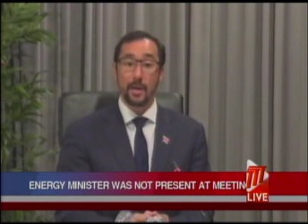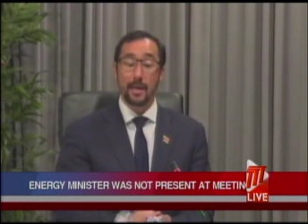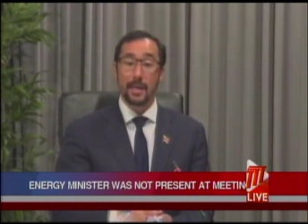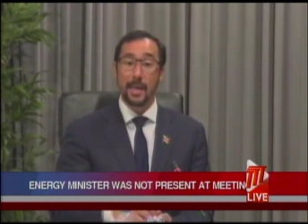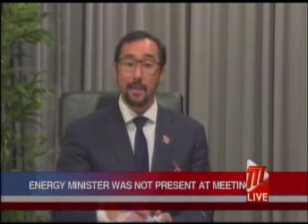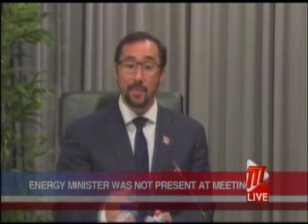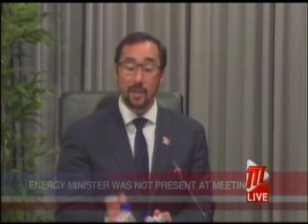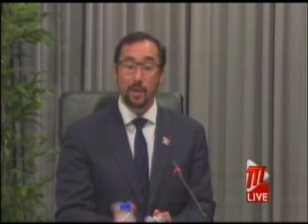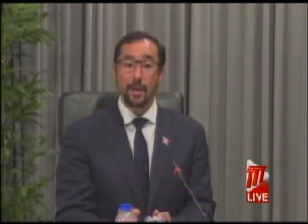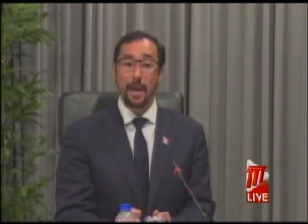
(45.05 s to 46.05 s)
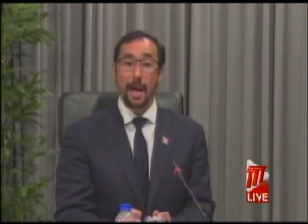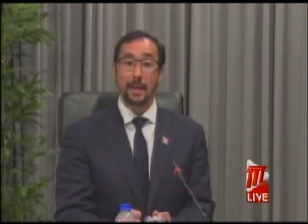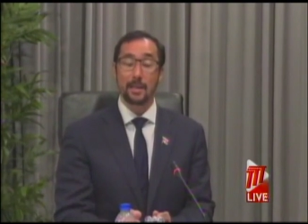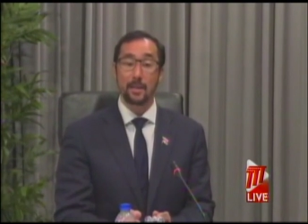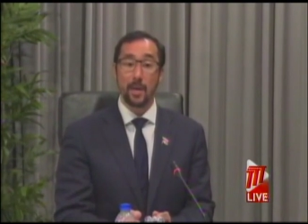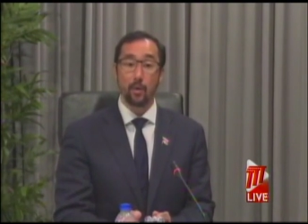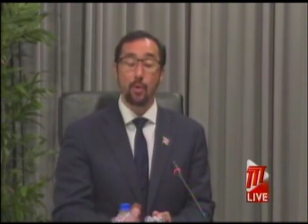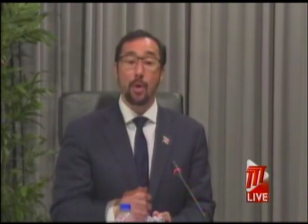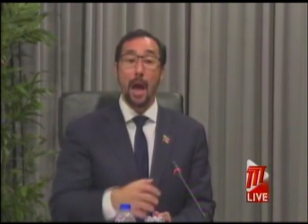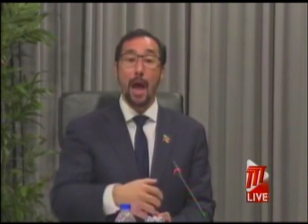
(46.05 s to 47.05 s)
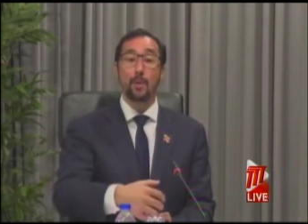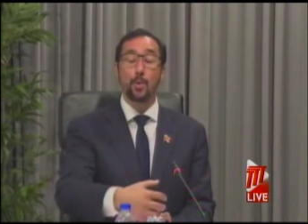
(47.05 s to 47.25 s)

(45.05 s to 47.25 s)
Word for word: came to Trinidad and Tobago and we